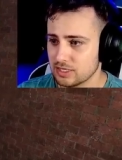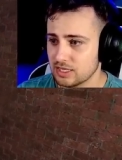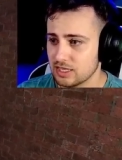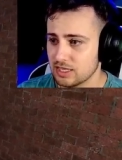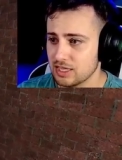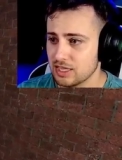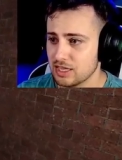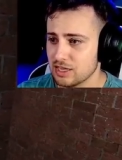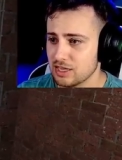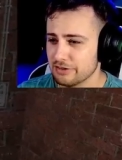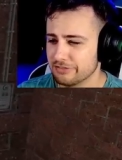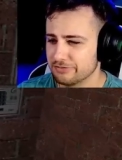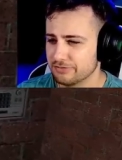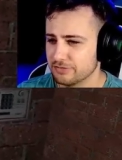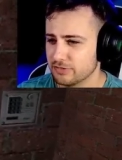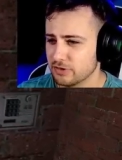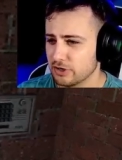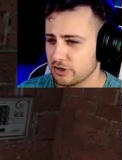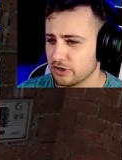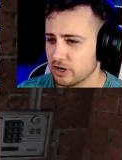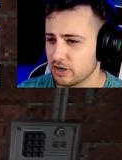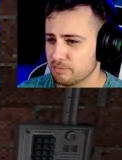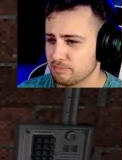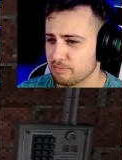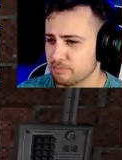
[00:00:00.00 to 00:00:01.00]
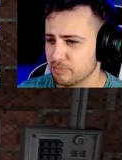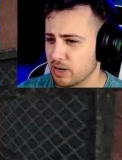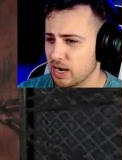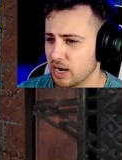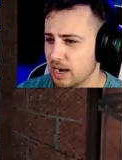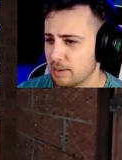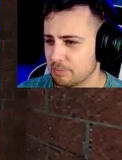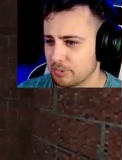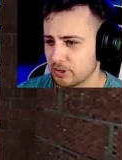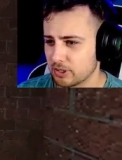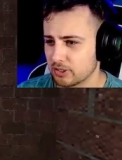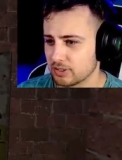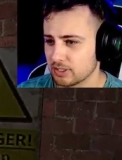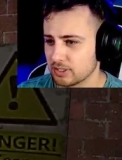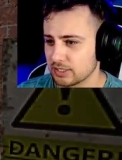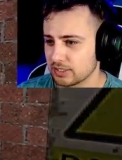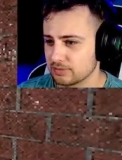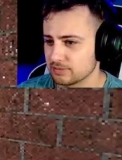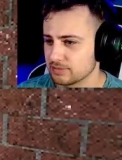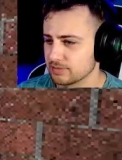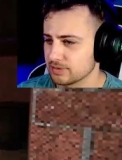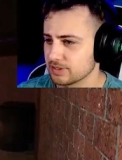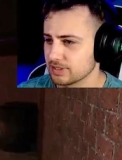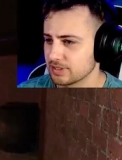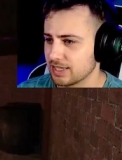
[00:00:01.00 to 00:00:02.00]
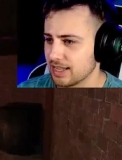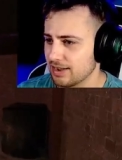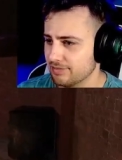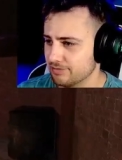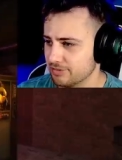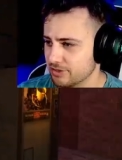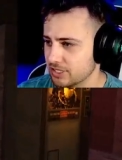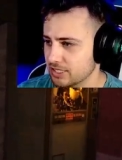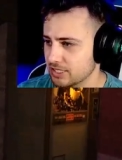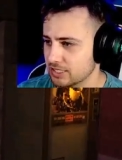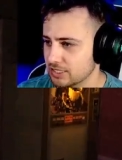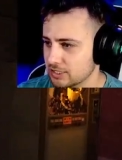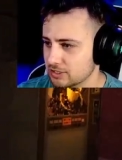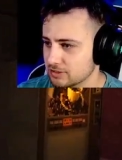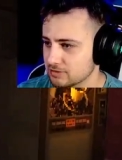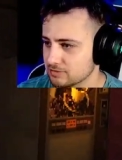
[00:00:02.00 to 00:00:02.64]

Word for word: if you're improperly caffeinated.